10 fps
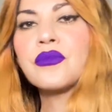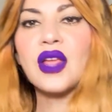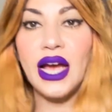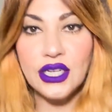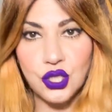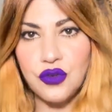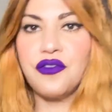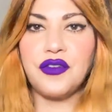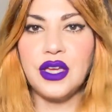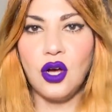I do
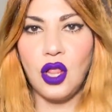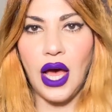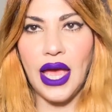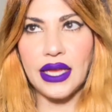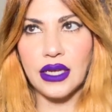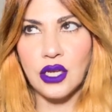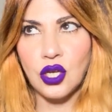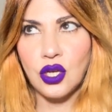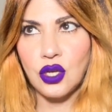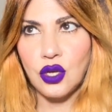feel like
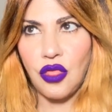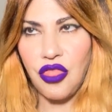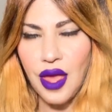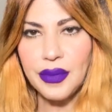them